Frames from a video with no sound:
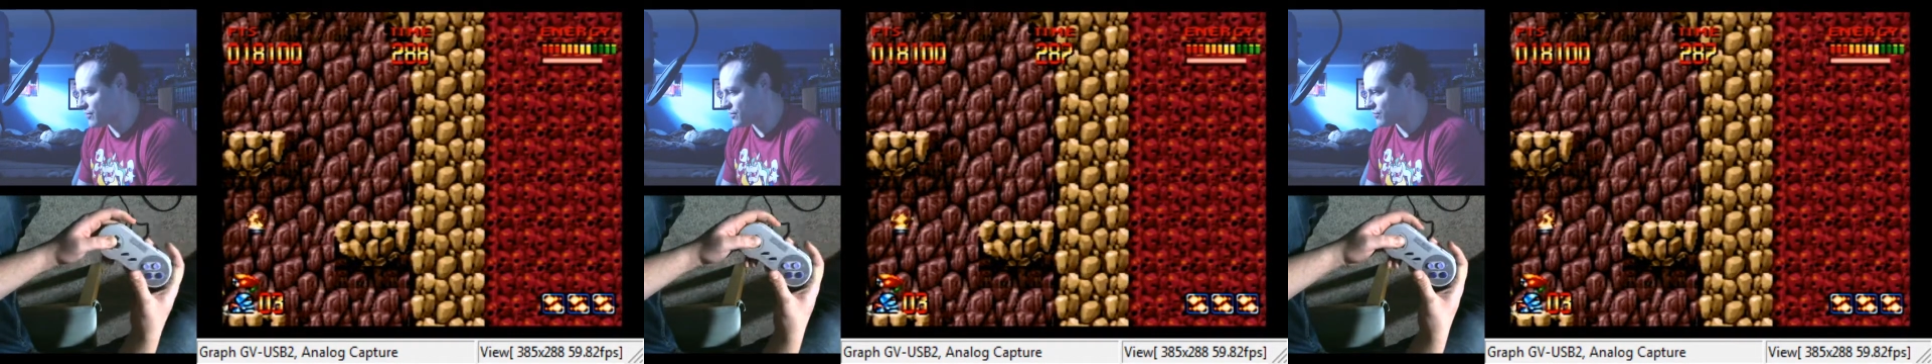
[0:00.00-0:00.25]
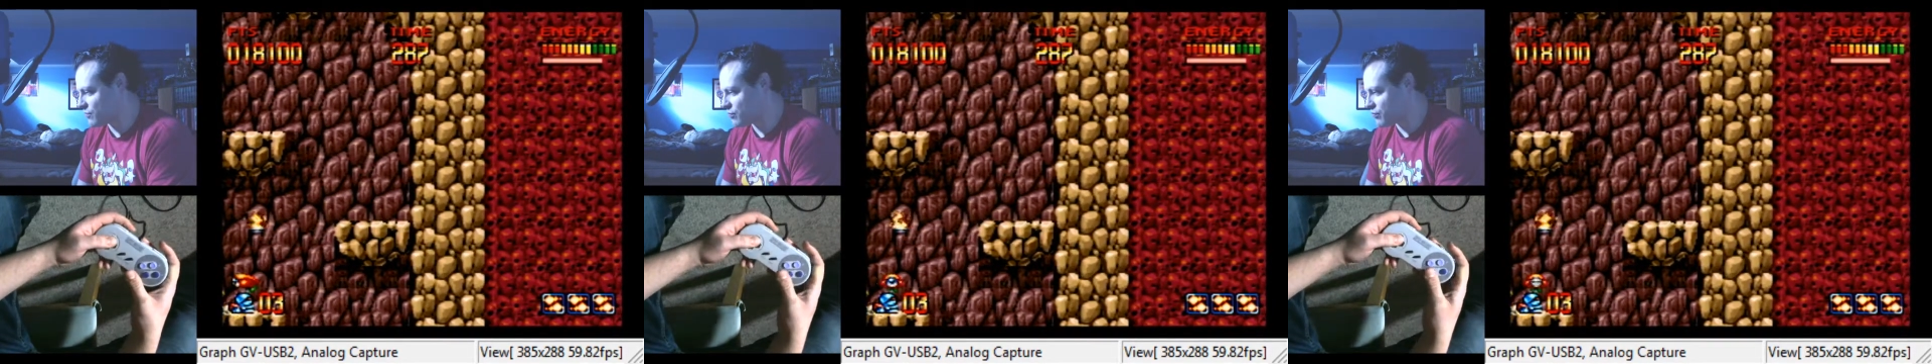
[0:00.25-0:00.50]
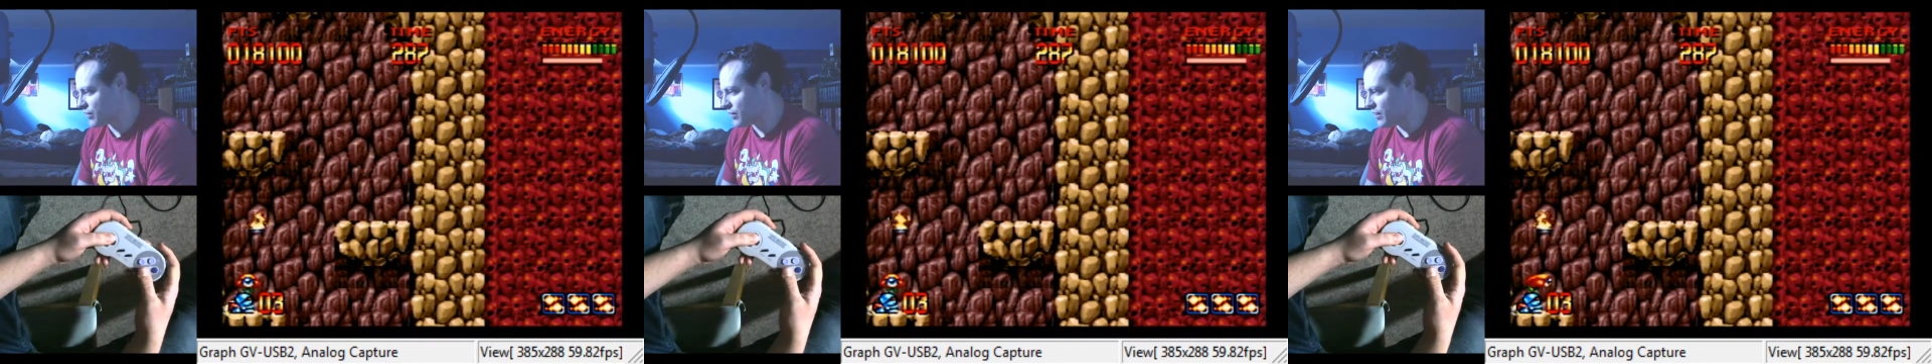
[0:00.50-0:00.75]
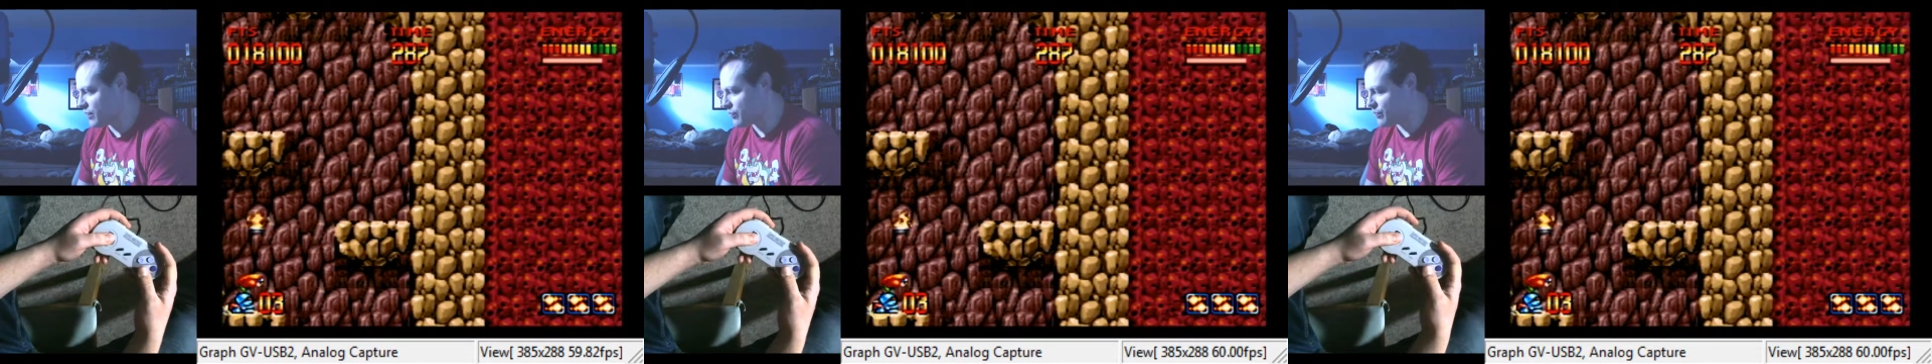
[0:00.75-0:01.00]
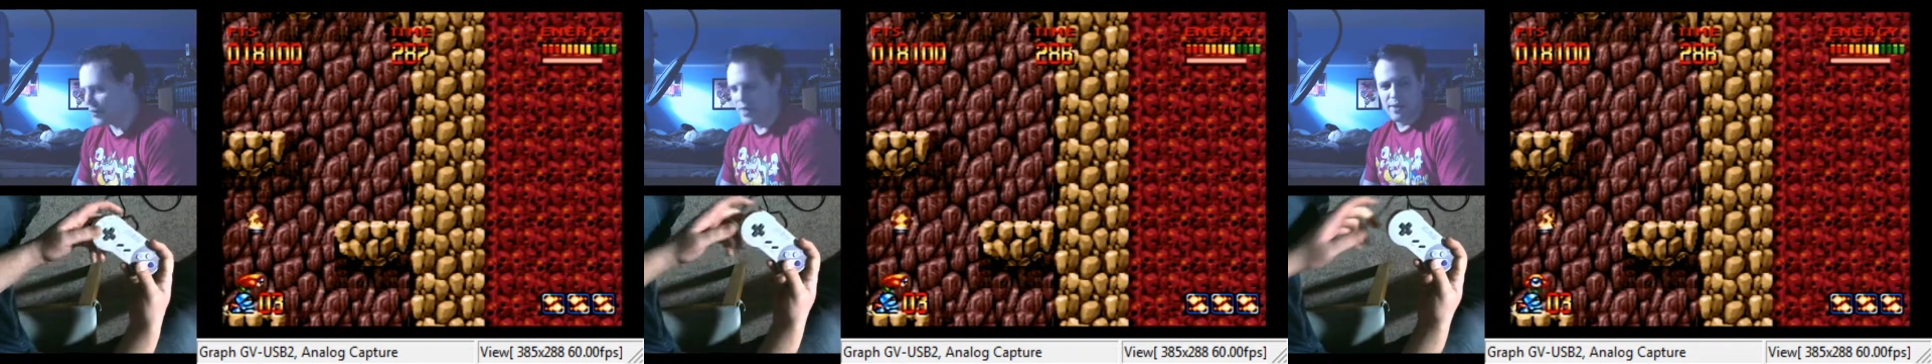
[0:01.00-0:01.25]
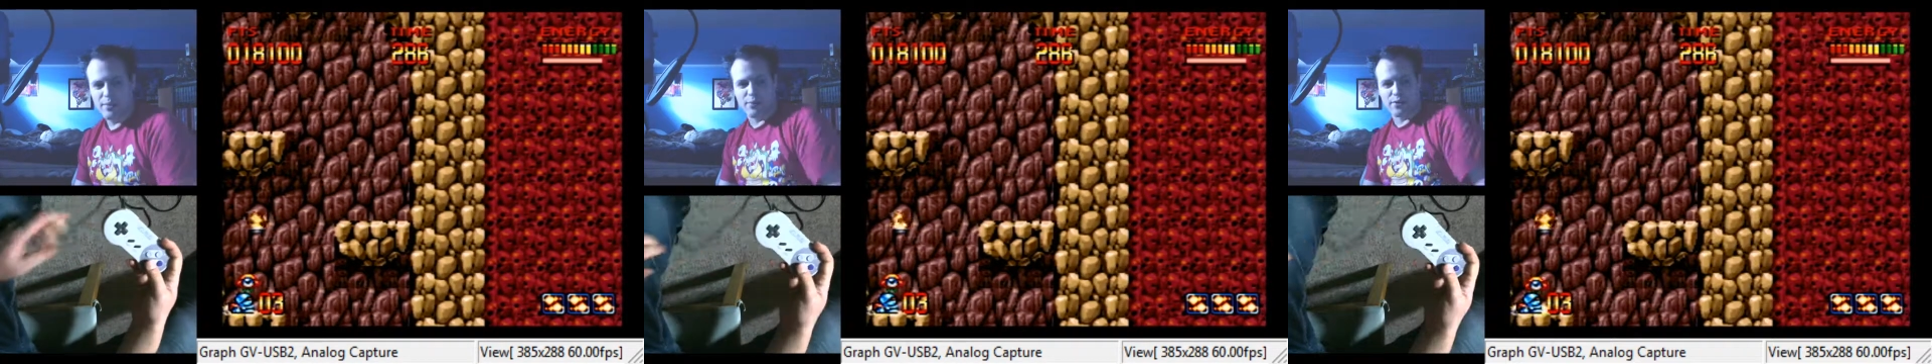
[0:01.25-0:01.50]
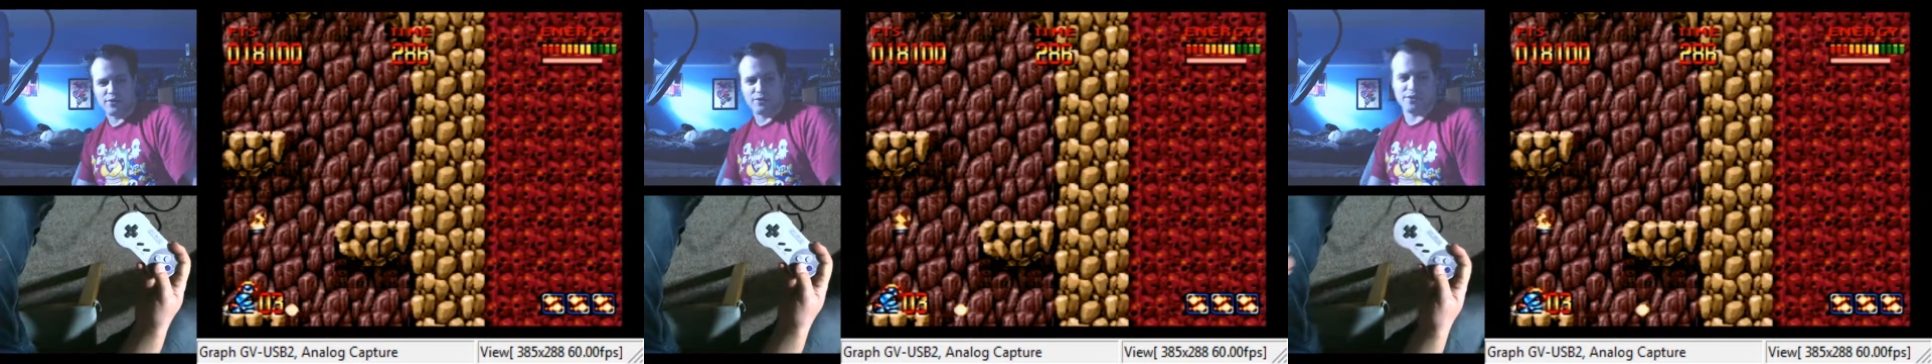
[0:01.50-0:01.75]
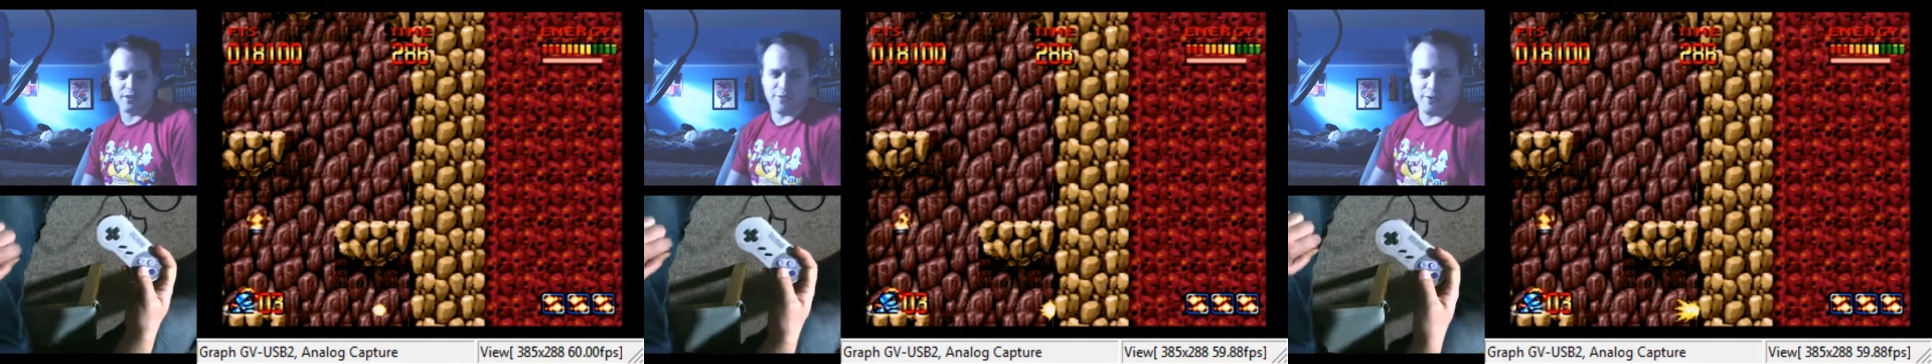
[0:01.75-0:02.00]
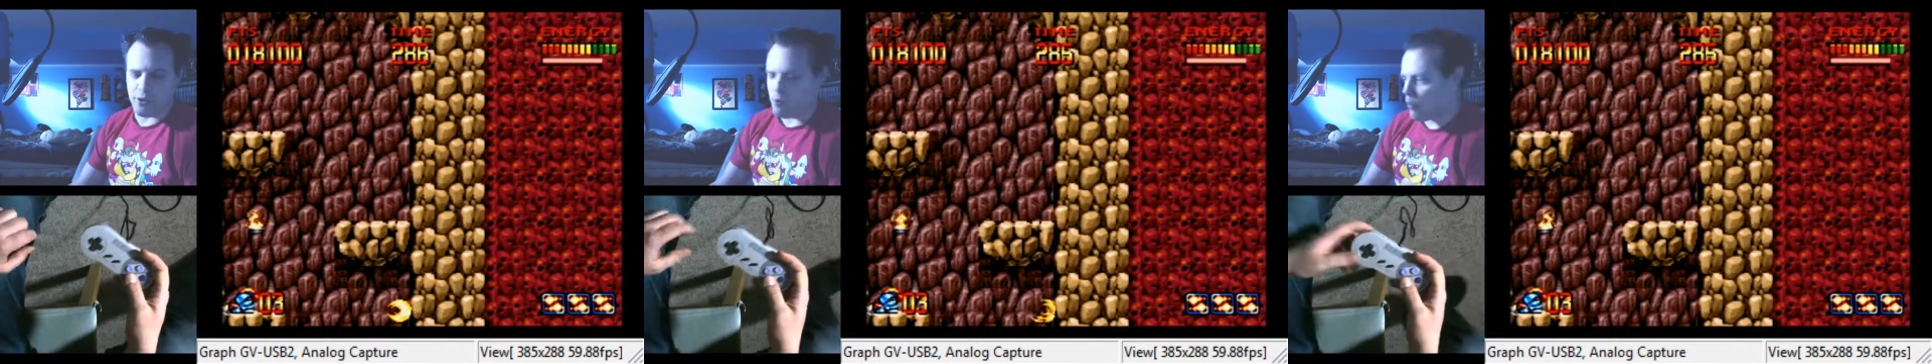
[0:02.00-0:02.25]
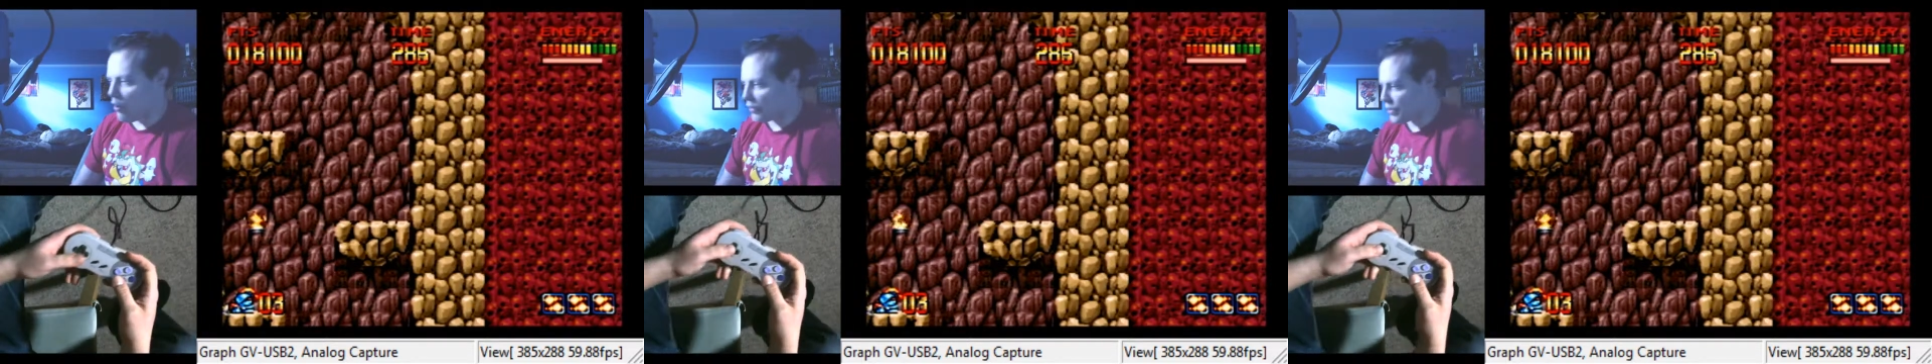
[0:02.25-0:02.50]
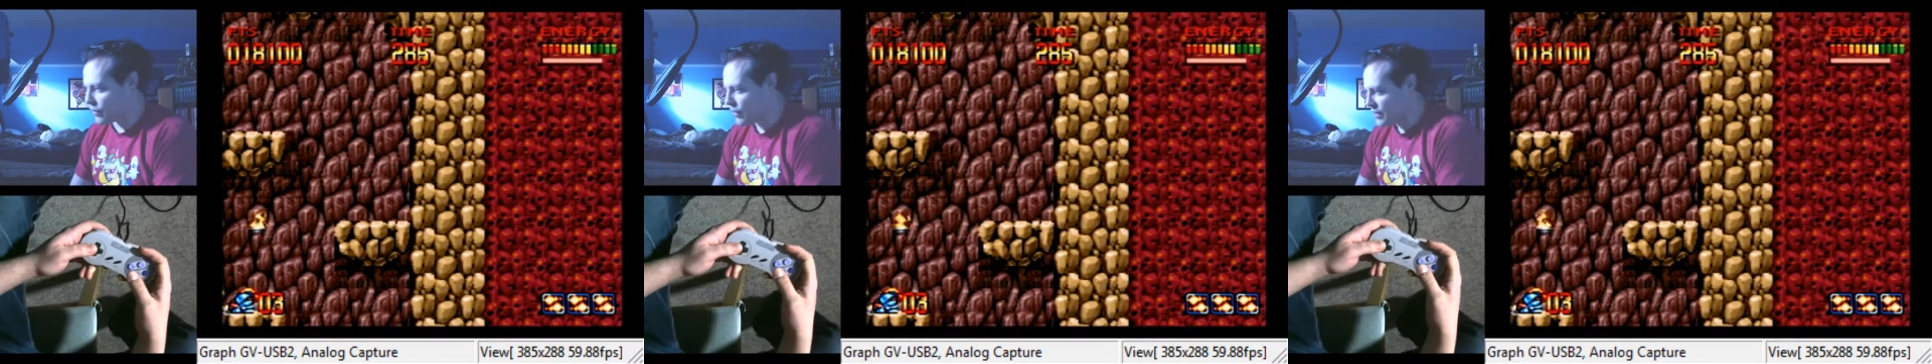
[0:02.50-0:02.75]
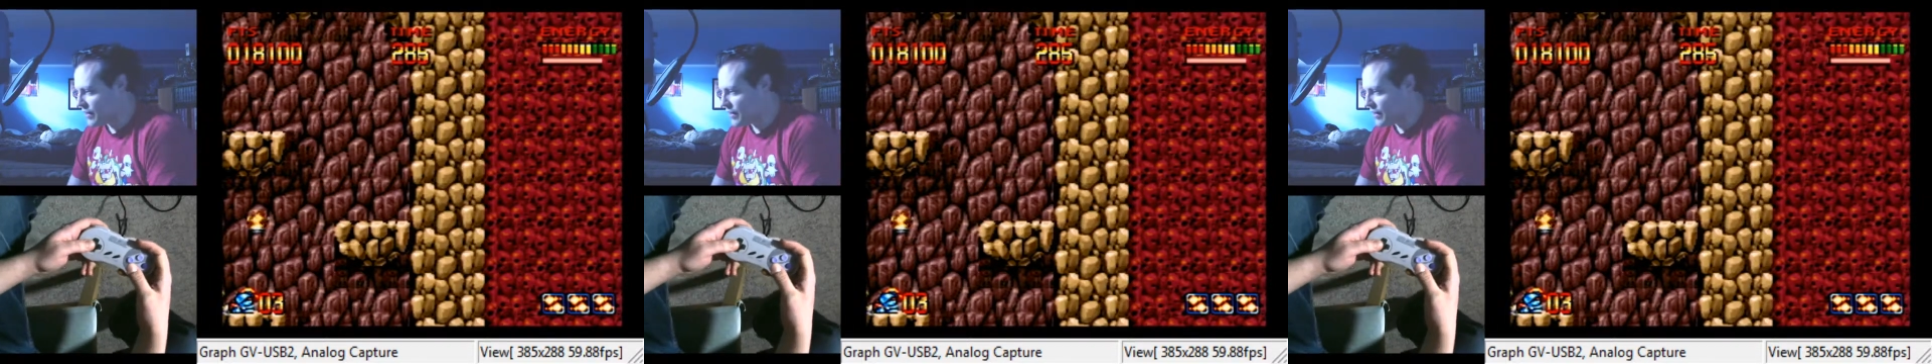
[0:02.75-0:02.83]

just really push yourself into the wall here.